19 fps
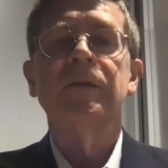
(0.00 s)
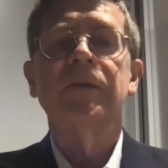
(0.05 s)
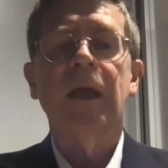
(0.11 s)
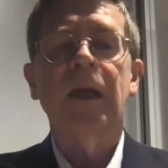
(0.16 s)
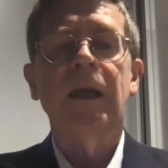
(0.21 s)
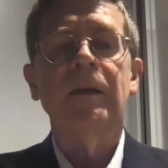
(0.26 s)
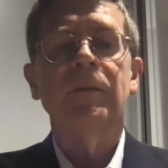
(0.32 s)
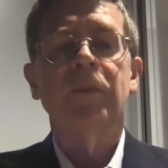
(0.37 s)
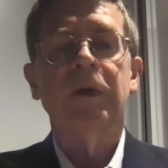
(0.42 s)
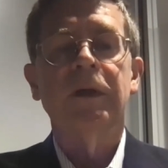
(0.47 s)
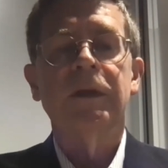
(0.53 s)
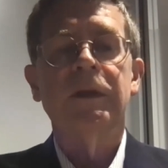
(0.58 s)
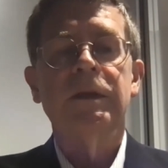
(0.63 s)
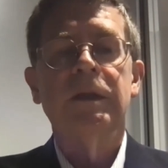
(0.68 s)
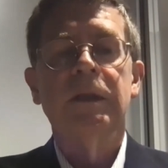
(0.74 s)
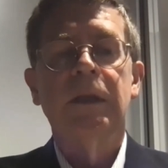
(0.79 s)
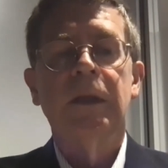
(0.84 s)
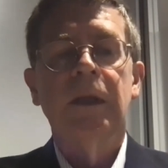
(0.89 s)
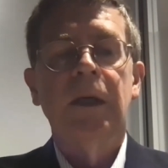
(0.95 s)
of
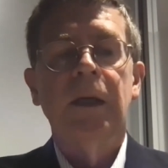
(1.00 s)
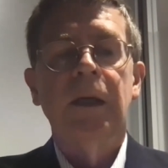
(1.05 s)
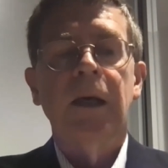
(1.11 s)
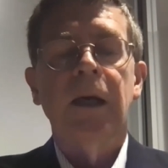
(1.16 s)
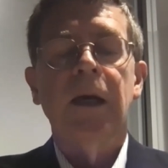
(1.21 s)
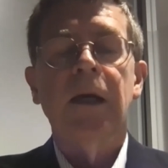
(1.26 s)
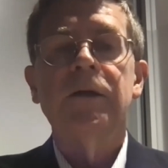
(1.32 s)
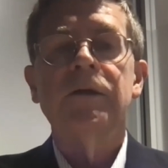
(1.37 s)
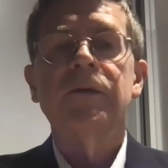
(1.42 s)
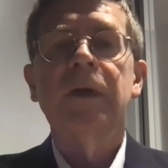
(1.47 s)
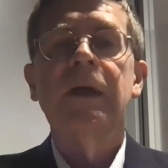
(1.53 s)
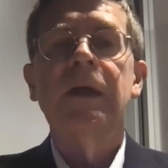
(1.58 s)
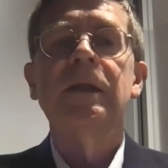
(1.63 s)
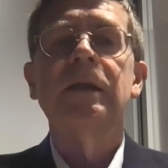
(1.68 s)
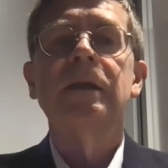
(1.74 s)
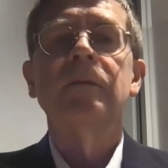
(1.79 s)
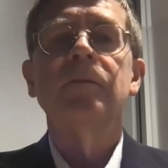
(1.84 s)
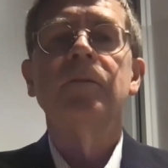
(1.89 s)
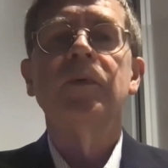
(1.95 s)
Cambridge and
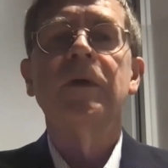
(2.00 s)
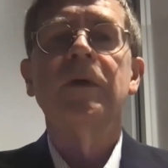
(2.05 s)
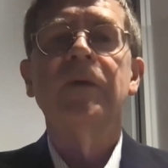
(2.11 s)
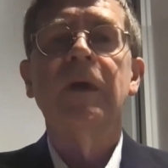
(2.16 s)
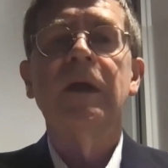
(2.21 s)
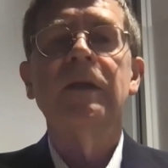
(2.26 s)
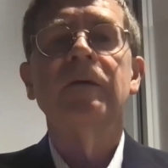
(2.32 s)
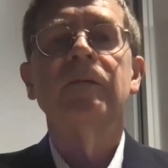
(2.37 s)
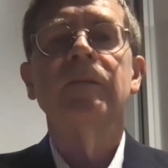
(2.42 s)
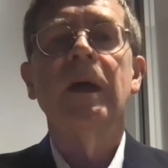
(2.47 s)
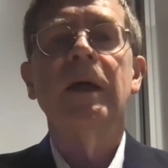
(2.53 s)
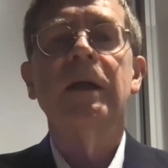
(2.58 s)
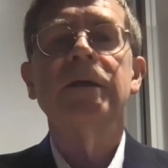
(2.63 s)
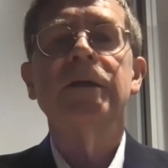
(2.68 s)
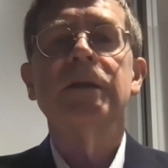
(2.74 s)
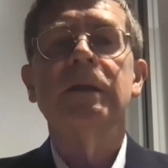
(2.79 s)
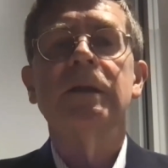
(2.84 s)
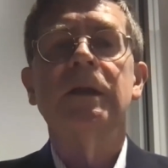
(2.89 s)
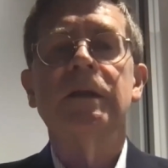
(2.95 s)
trained in preventive
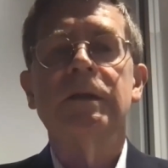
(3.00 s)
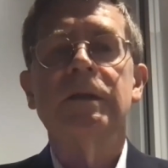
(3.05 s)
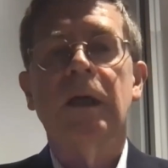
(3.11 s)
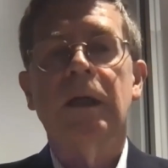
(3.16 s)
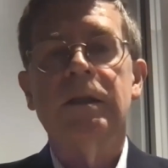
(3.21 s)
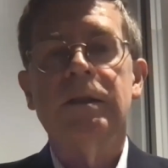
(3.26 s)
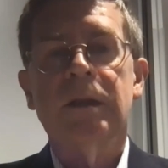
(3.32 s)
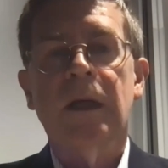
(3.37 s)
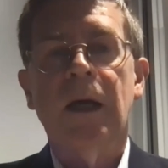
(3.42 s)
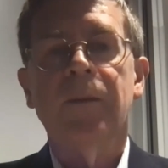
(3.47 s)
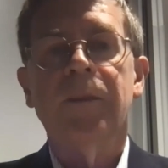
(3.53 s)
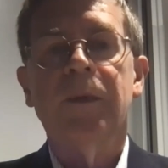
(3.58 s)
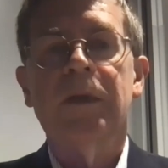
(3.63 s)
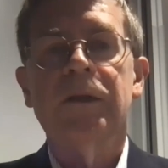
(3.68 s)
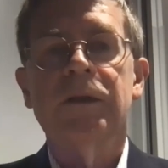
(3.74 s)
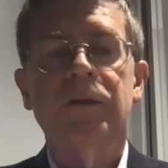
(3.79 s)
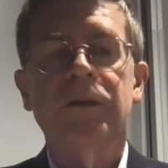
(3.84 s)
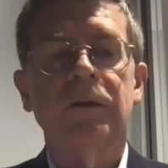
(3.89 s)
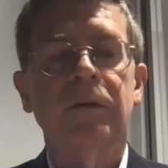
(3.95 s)
medicine at Johns
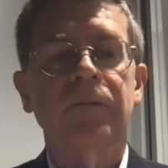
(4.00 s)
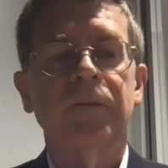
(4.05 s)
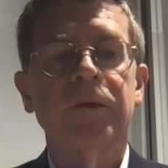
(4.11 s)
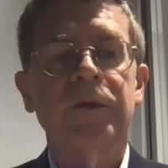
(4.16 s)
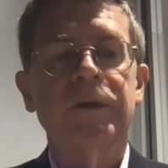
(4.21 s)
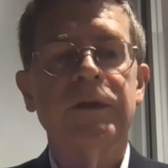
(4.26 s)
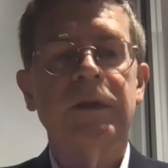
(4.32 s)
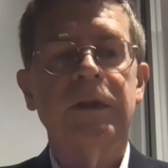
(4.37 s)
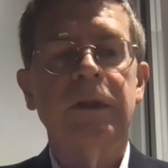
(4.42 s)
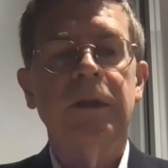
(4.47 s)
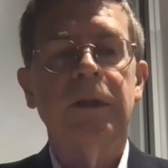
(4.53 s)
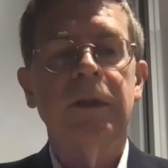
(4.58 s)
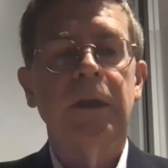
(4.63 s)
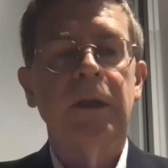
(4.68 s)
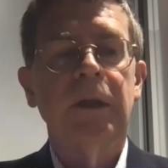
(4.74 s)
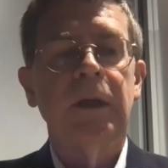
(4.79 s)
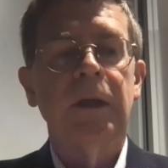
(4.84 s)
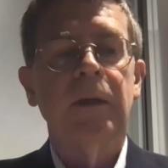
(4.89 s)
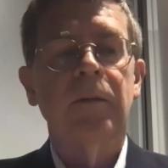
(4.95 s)
Hopkins University
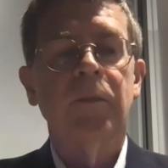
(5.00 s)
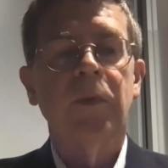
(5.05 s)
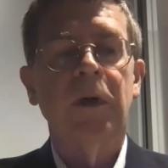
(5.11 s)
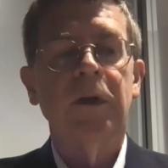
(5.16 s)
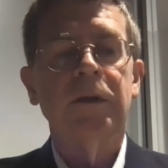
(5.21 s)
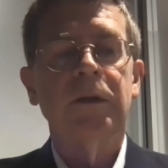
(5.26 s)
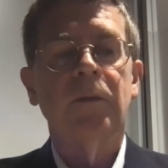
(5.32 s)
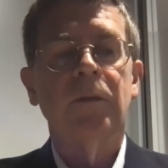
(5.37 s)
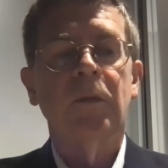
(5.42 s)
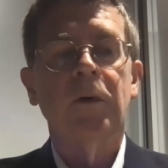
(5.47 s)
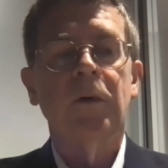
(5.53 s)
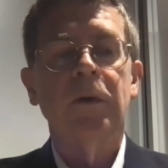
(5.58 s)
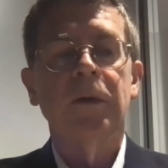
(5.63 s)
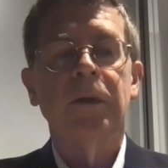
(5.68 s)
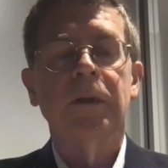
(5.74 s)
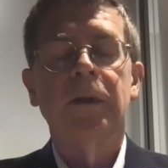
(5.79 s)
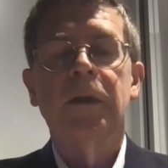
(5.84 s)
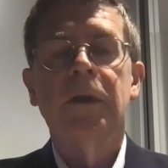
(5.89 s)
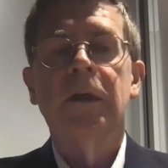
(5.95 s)
in
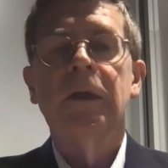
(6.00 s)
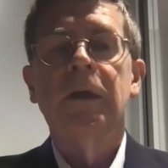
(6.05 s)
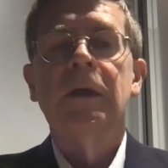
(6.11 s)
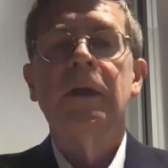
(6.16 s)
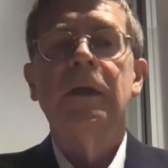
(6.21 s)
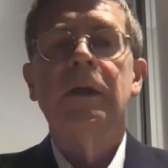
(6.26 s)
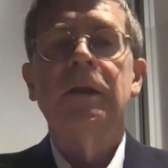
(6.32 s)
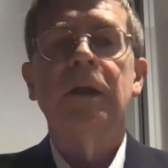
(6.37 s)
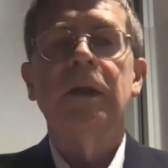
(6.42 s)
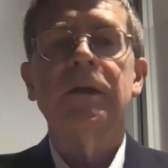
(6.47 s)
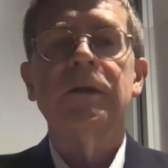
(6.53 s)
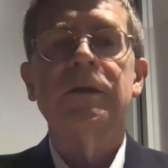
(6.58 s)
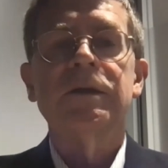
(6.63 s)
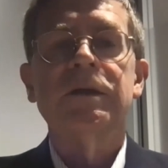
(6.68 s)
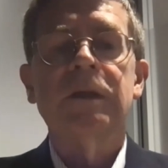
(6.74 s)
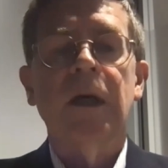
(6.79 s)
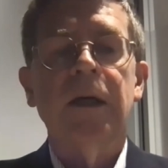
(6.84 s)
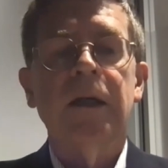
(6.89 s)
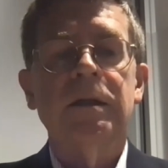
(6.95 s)
Baltimore. Dr.
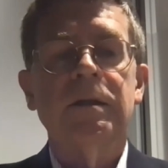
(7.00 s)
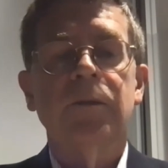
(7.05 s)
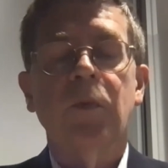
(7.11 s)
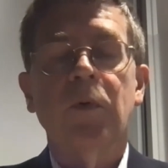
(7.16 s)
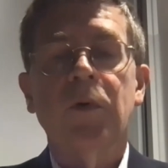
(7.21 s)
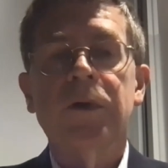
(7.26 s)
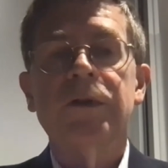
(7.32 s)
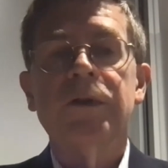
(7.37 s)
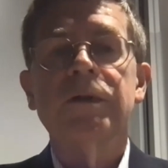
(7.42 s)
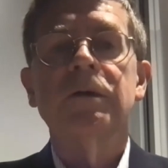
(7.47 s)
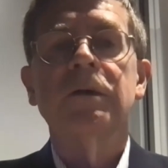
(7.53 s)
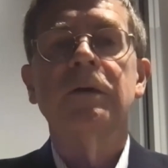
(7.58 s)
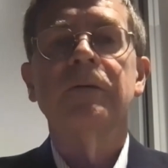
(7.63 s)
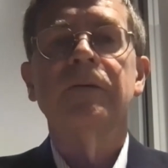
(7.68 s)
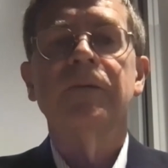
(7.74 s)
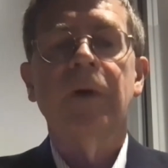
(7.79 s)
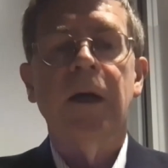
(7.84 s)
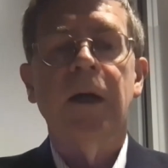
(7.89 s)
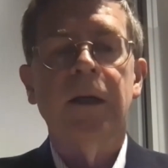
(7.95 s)
Syed's board
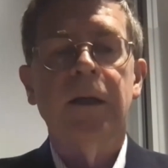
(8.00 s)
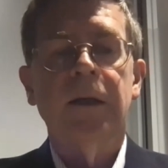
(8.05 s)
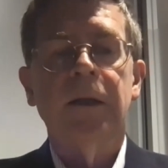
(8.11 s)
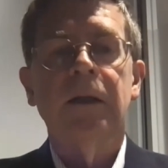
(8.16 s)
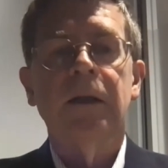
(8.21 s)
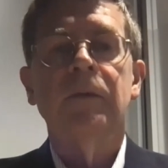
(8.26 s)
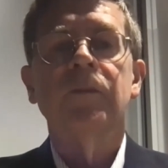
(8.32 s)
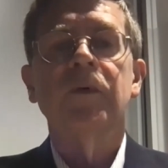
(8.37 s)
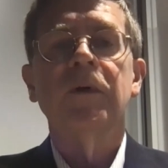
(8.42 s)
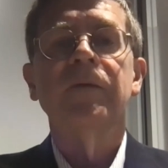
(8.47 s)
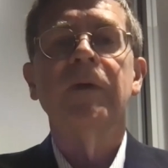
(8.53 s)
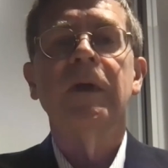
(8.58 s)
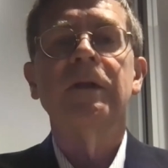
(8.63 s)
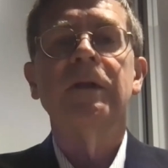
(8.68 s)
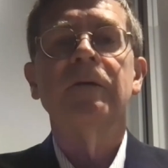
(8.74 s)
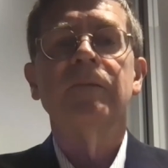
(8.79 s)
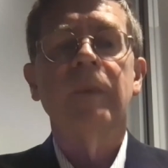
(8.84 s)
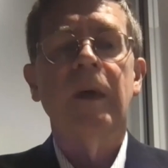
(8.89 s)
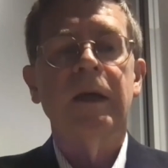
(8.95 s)
certified in
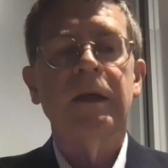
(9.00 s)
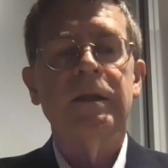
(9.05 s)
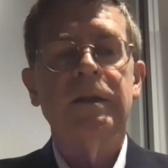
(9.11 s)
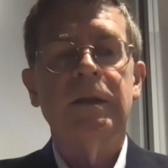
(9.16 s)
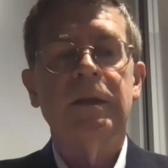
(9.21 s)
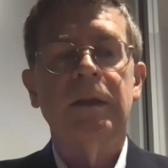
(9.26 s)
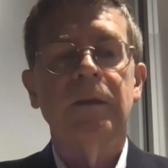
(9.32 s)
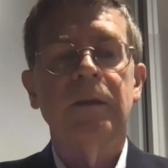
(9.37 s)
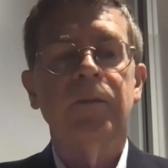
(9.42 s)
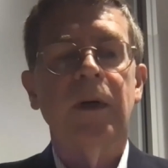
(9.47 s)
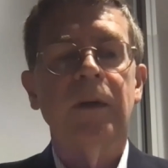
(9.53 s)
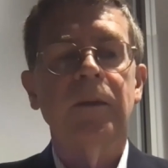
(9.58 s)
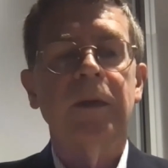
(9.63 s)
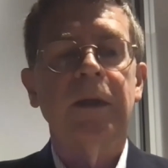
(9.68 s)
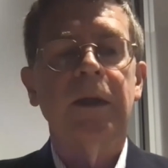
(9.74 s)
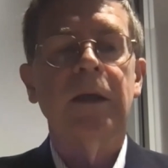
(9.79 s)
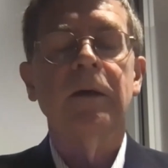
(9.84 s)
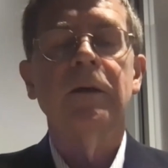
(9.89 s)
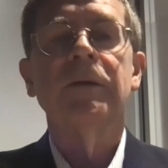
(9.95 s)
preventive medicine and
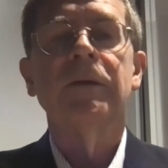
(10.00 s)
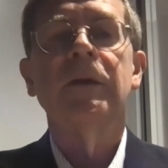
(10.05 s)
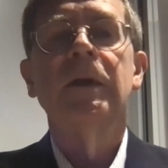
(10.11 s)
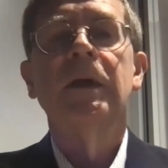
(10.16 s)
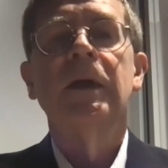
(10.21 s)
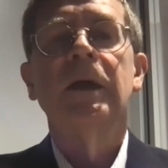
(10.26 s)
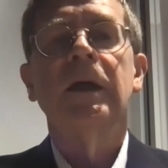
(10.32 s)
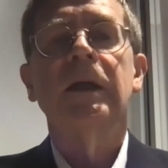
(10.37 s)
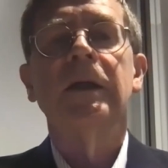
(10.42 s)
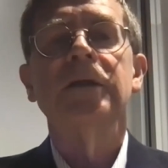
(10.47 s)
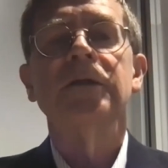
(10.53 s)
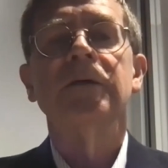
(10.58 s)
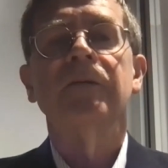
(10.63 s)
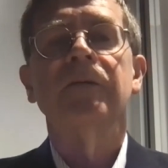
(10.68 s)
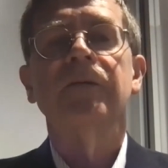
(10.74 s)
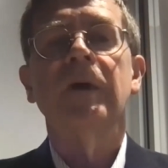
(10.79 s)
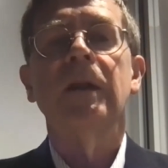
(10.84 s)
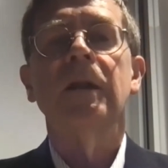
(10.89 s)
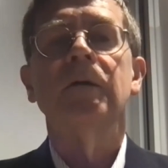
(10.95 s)
public health, and he's a
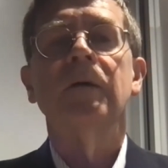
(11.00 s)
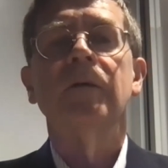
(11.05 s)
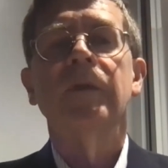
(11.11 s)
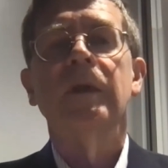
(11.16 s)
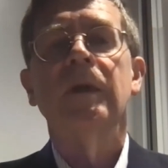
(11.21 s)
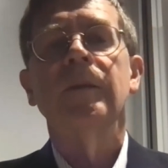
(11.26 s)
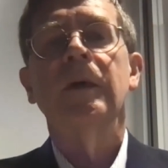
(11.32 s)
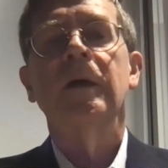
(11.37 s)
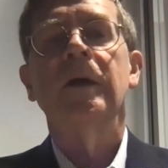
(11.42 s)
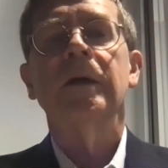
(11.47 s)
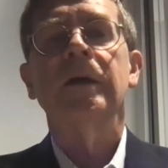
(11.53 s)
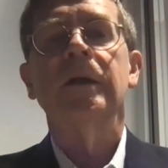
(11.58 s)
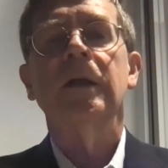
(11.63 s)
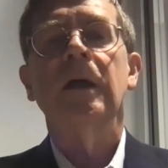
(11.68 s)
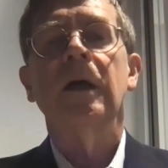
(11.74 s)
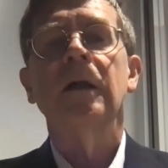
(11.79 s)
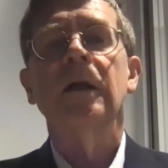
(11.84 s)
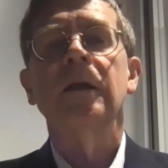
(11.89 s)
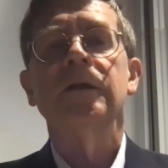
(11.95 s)
fellow of the American
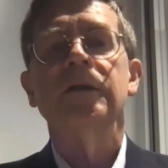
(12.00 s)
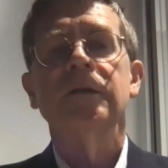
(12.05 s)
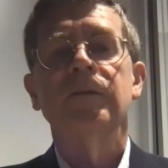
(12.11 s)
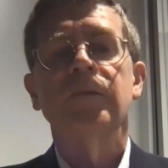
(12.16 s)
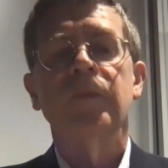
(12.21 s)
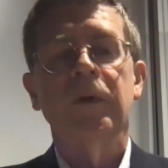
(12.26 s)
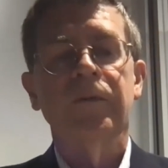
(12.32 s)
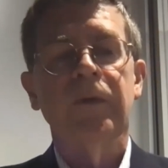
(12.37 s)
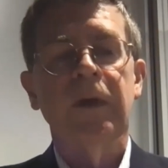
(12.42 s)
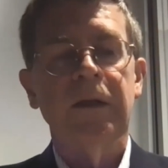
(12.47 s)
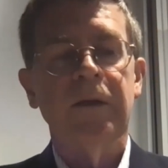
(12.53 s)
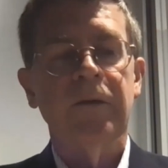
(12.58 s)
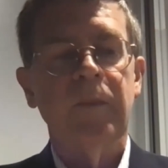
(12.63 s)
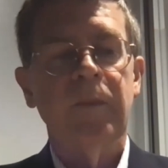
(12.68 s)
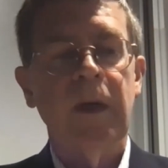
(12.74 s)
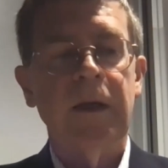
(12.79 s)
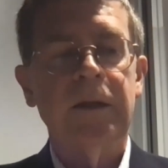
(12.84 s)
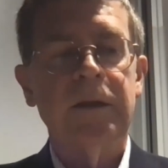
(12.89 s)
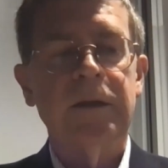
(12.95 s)
College of Preventive
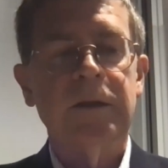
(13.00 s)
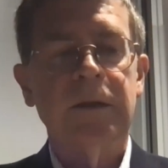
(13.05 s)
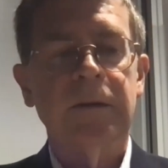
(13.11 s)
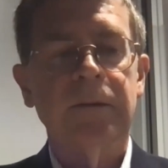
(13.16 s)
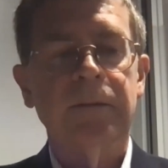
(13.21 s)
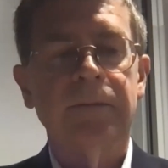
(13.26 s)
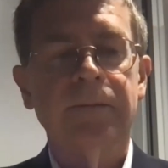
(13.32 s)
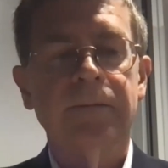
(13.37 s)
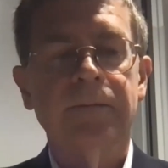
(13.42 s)
Medicine.